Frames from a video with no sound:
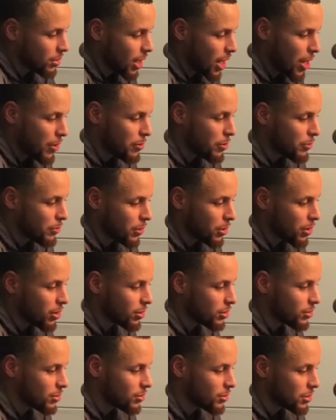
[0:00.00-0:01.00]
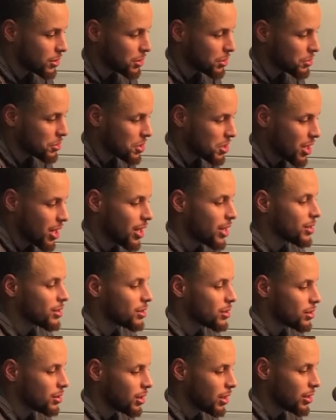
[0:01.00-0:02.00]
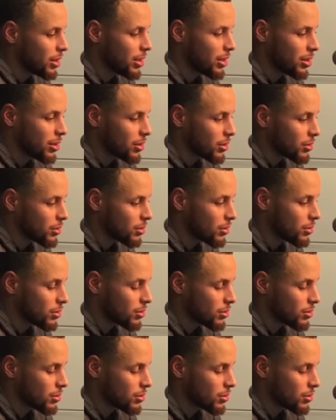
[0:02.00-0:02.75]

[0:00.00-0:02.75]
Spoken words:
however far, shots at the end of the,